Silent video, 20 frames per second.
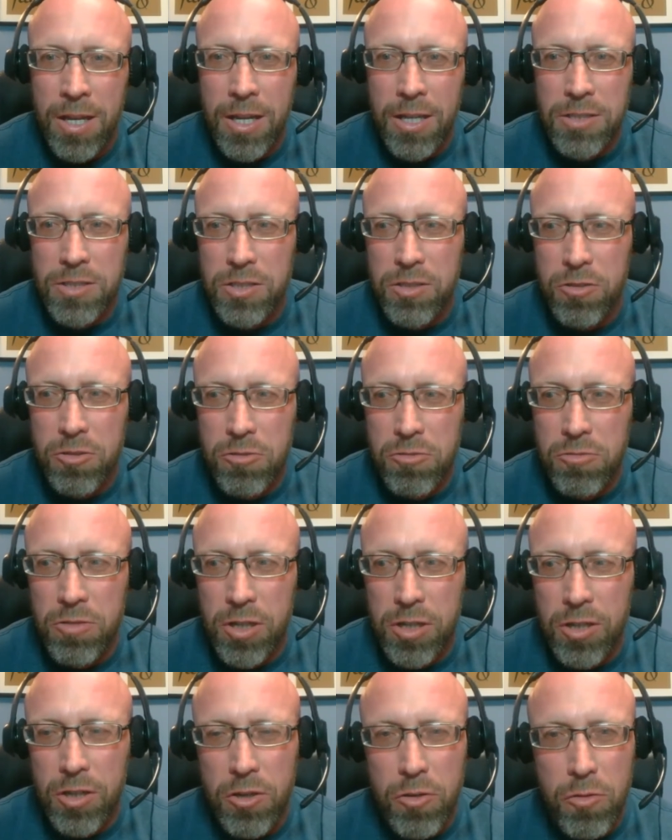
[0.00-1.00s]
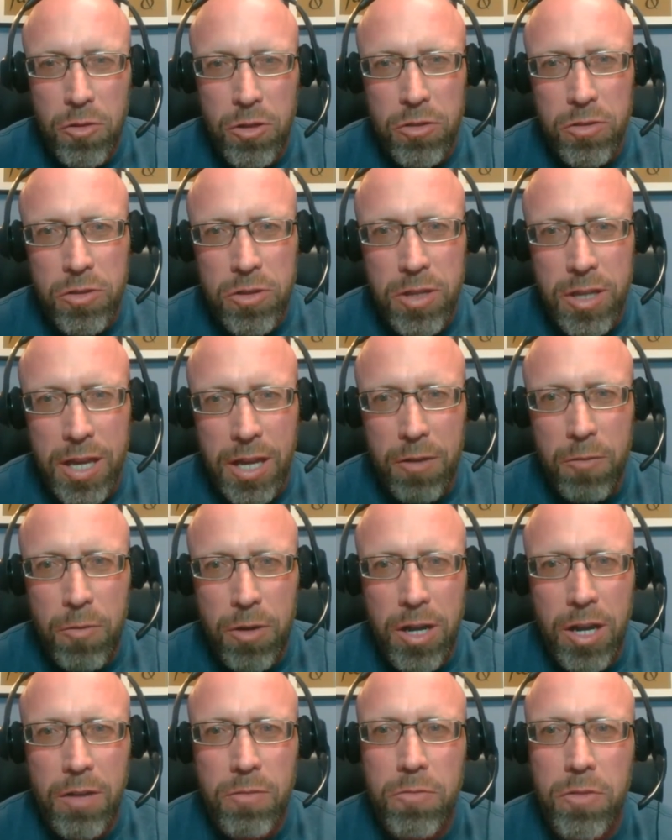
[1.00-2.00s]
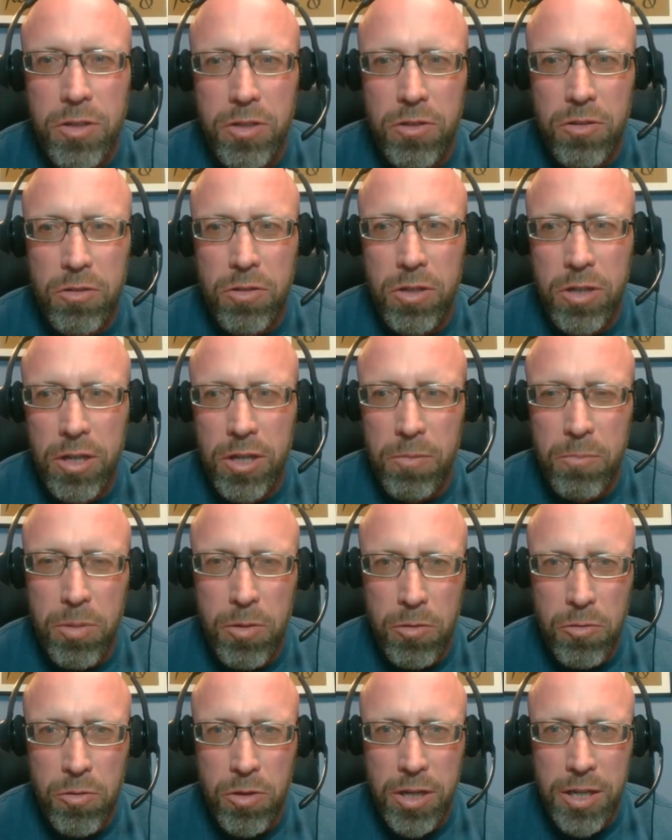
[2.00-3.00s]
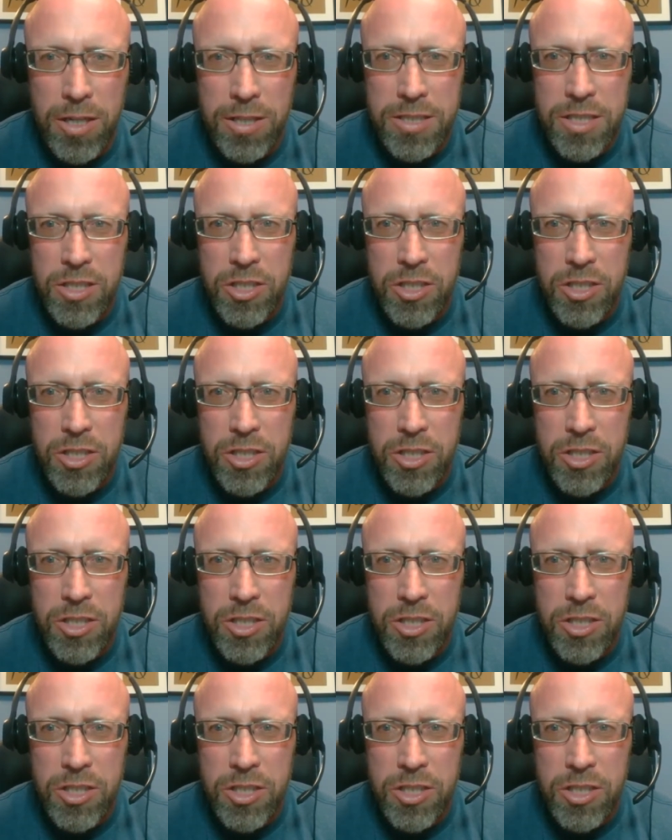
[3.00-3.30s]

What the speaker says: So going that route with your employees